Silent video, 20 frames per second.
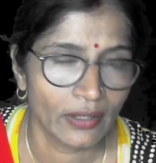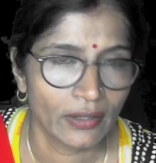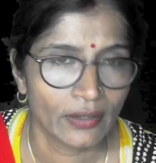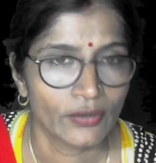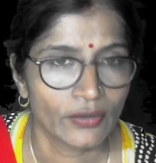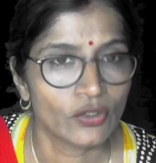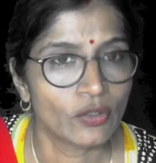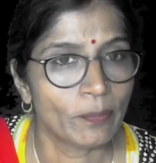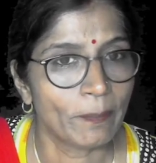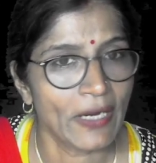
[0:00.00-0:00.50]

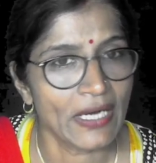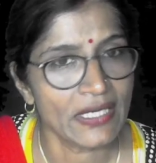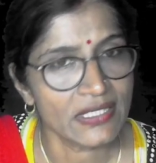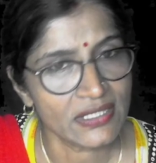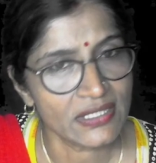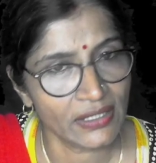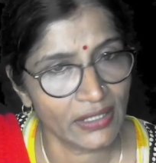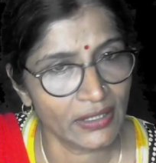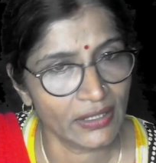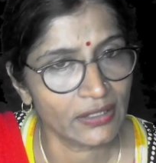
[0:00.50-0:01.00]
You pass
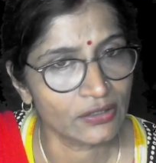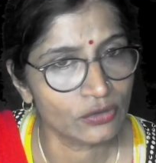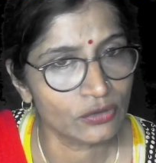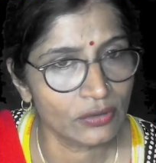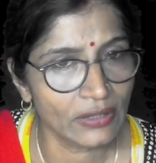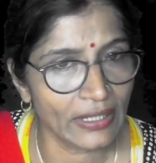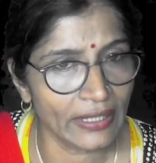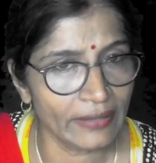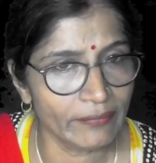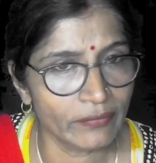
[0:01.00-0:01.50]
air through
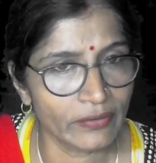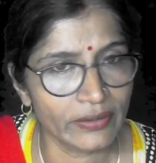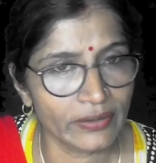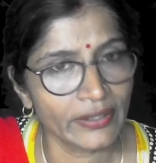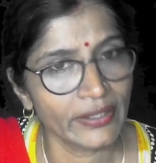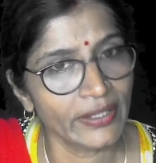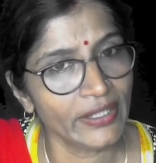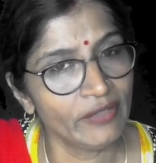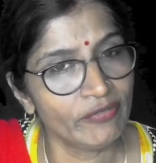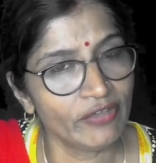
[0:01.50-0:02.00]
lime water,
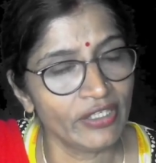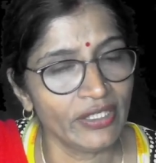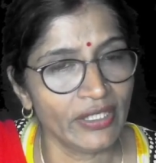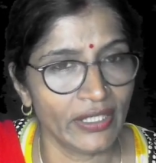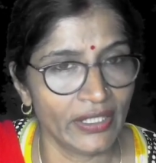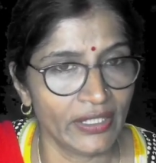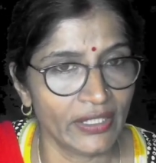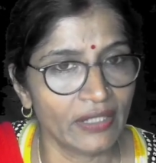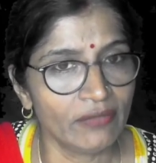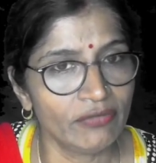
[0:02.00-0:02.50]
even
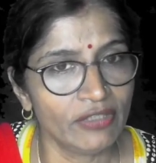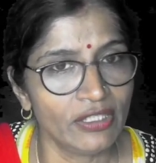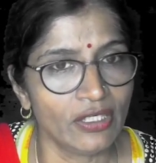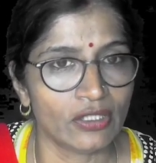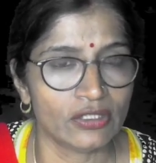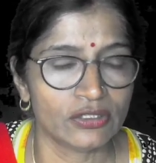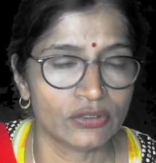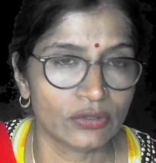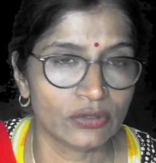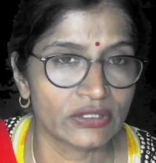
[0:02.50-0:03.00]
air will
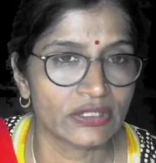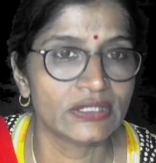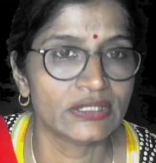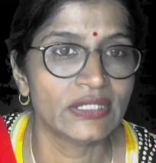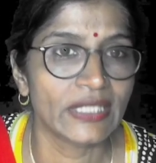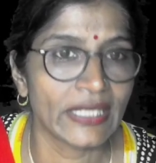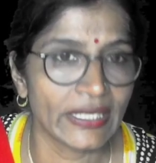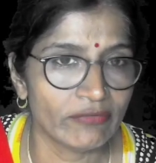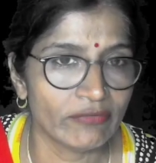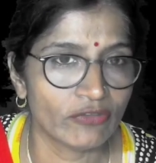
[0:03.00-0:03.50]
also turn
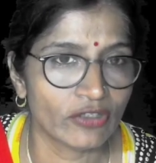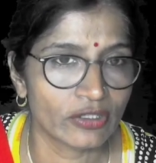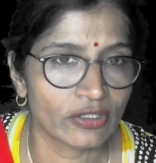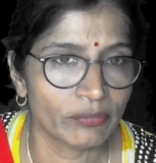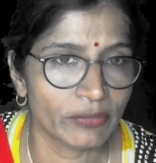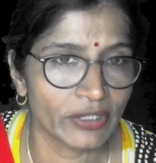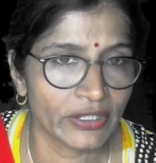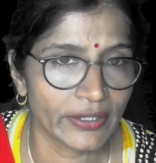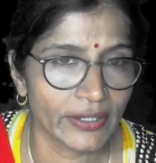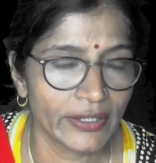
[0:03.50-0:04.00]
lime water
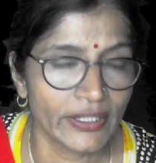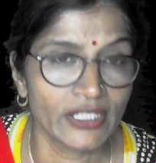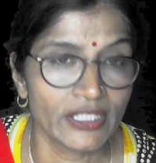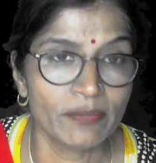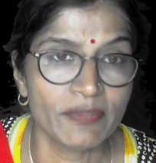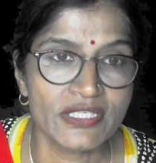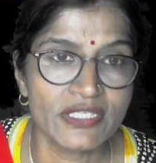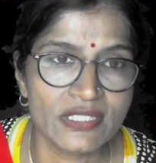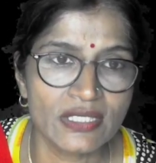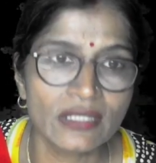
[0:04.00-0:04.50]
milky. It
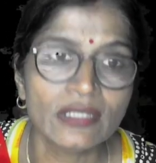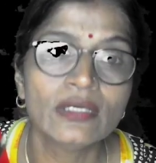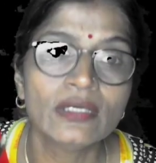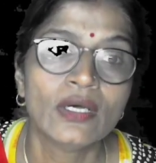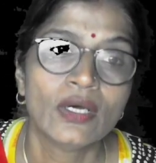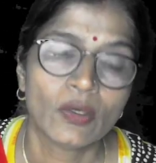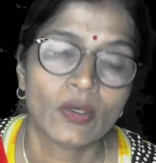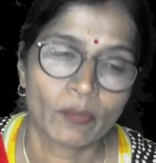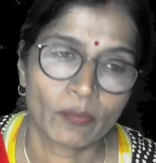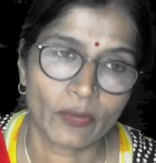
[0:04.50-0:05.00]
means the
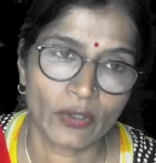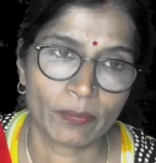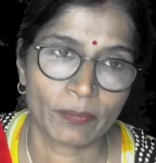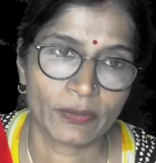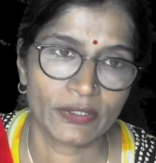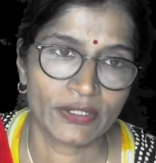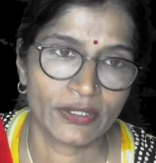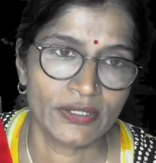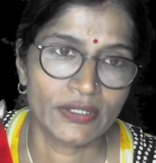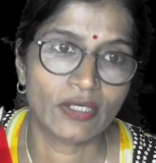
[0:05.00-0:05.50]

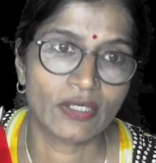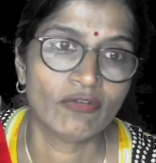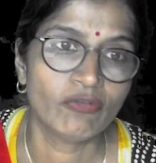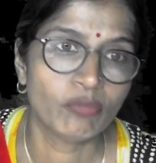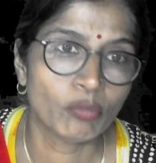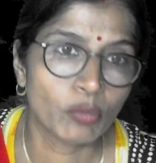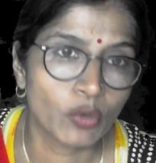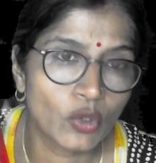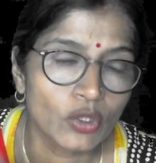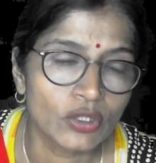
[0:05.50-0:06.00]
property of
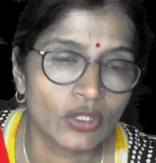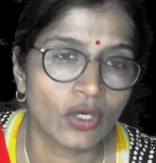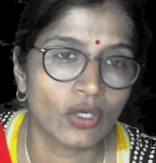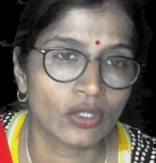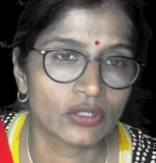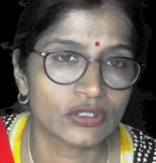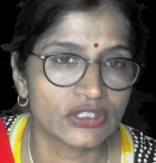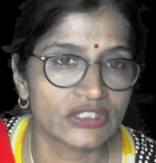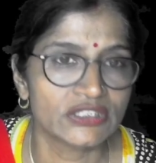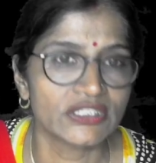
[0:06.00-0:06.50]
both
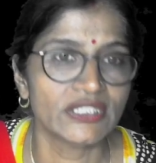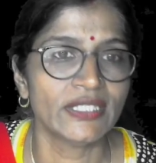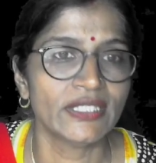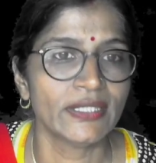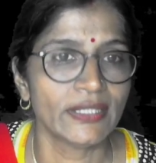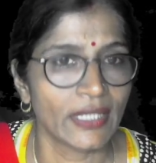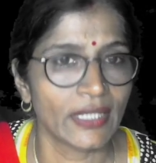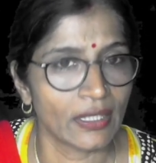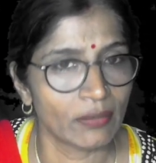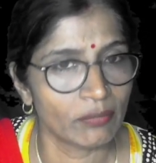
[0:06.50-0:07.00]
oxygen and
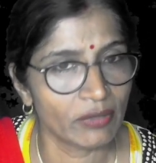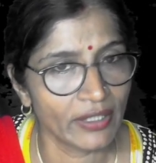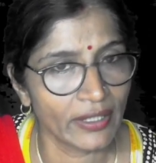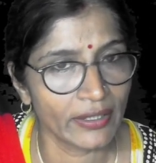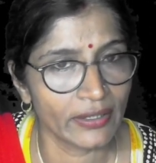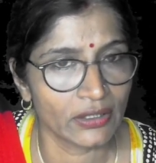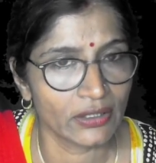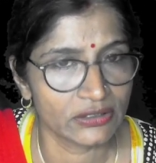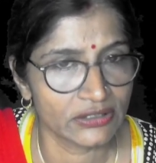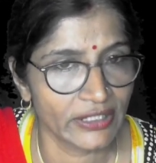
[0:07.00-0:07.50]
carbon
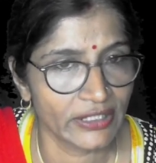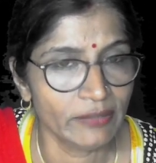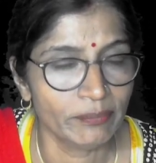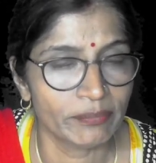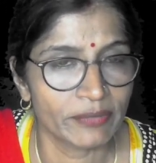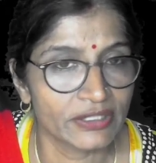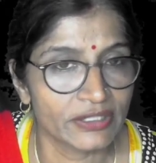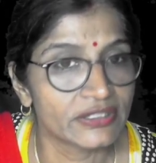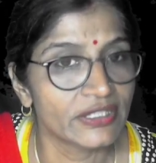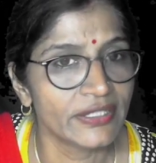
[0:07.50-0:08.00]
dioxide
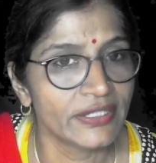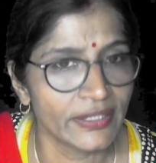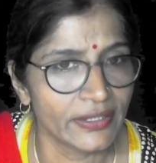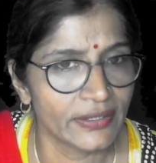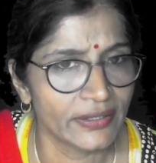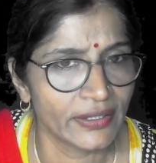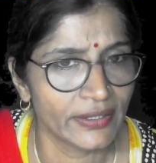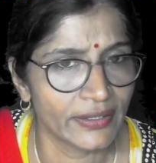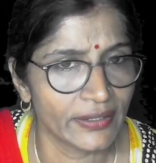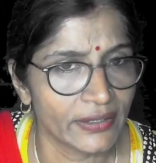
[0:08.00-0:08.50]
present in
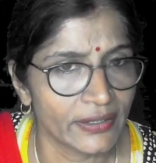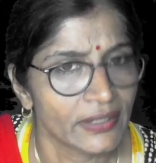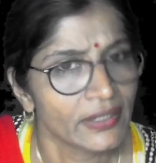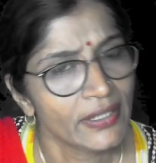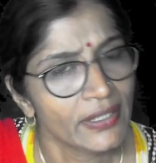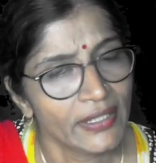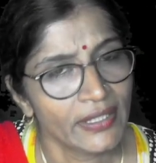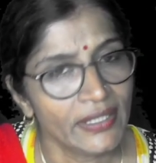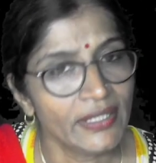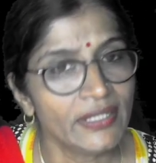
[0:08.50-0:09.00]
the air.
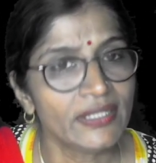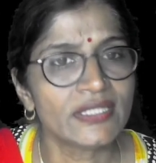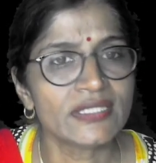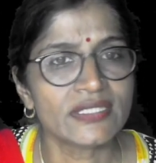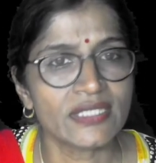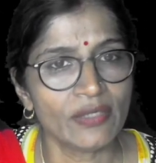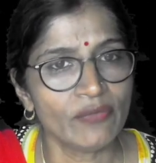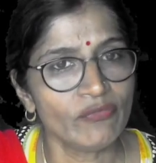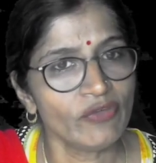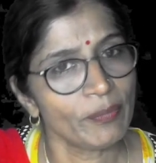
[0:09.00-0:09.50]
In the
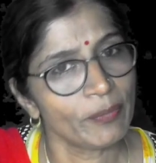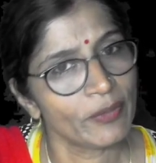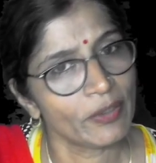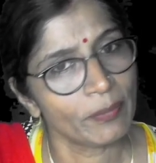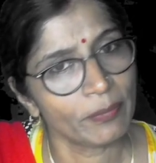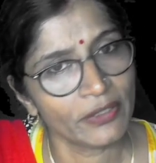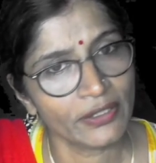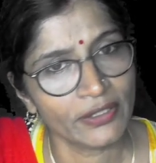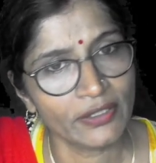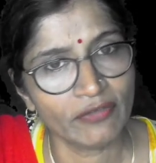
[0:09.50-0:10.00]
same way,
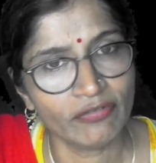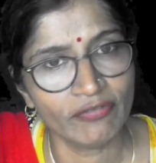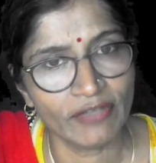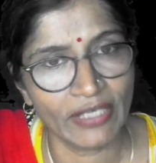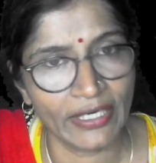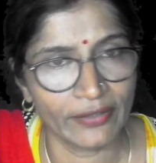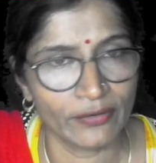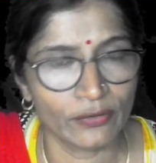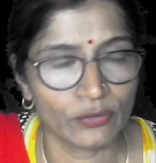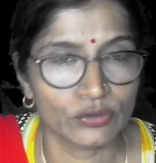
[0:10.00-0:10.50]
property of
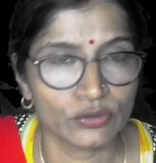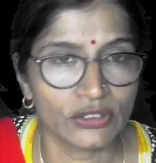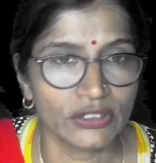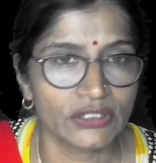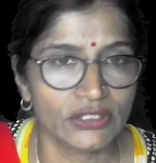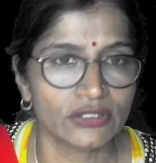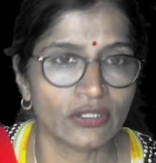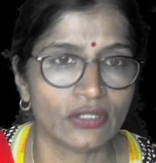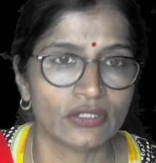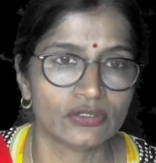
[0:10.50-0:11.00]
nitrogen is
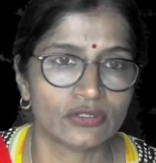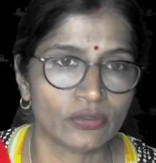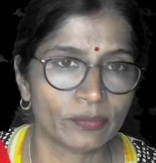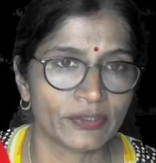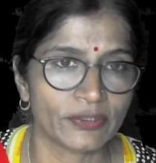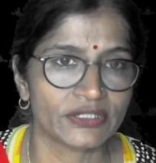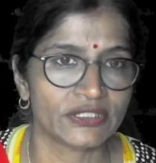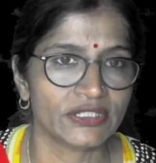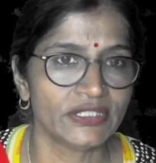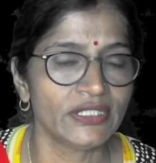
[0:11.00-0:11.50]
also
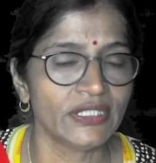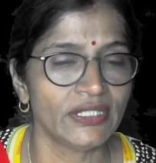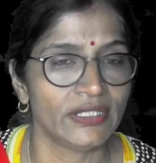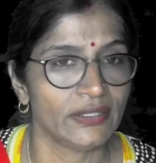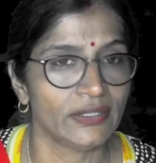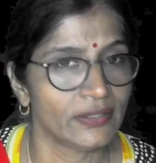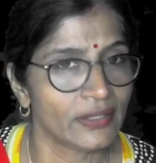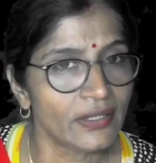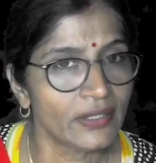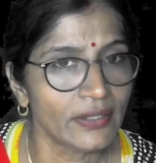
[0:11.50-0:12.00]
present in
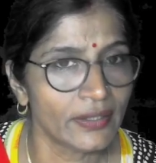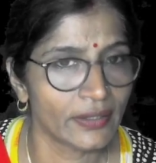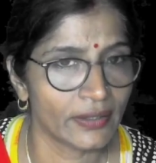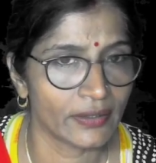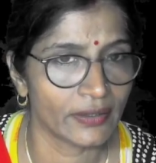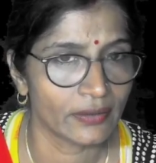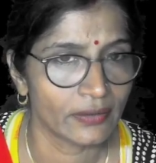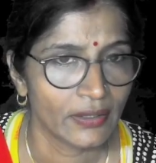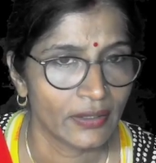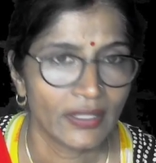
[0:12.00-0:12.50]
the air.
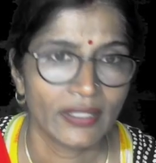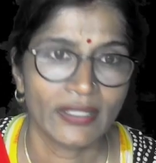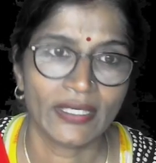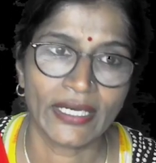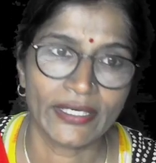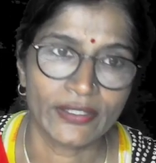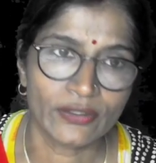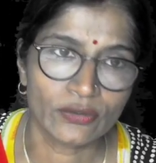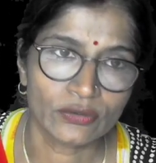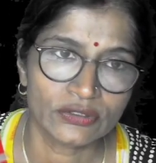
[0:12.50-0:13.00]

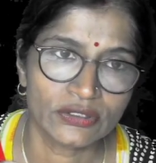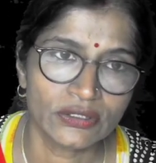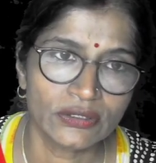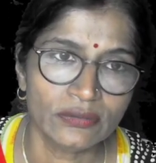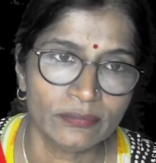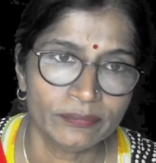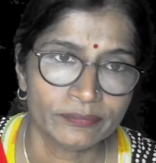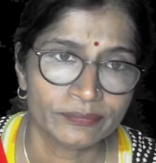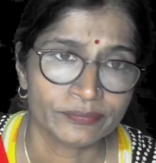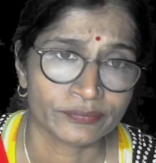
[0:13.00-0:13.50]
Nitrogen
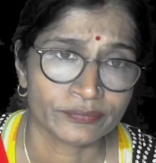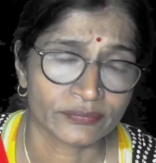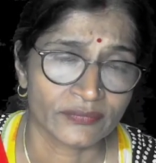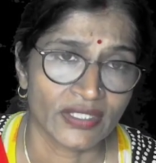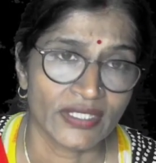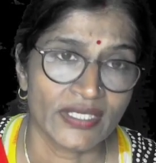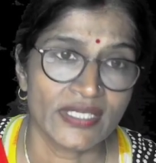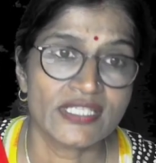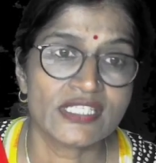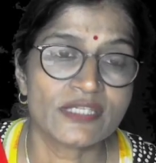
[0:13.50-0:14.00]

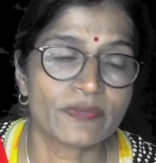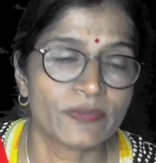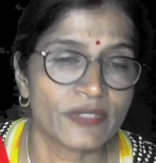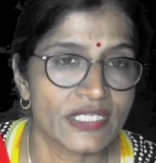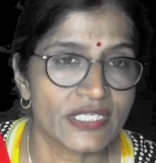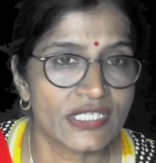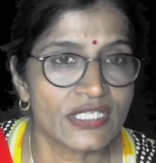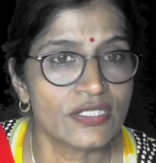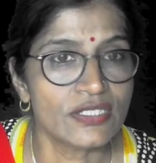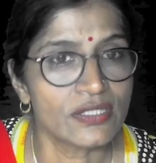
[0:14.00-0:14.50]
is
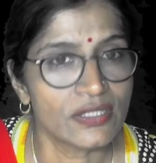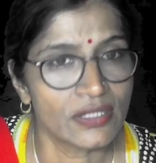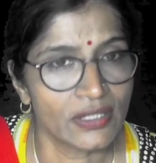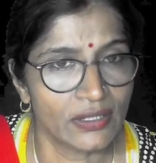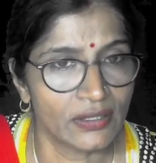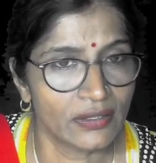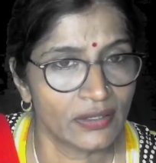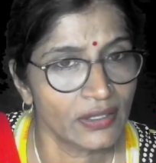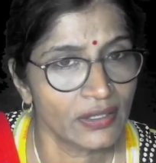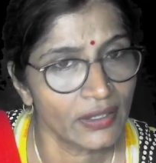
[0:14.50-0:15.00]
present in
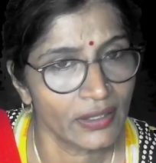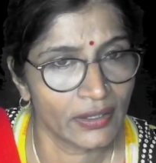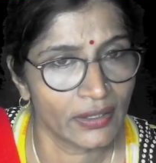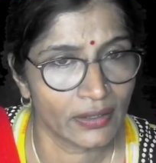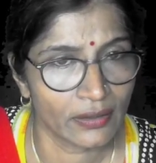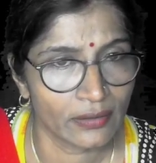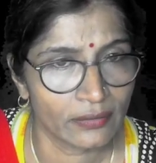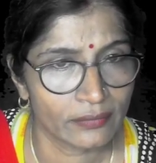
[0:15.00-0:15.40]
the air.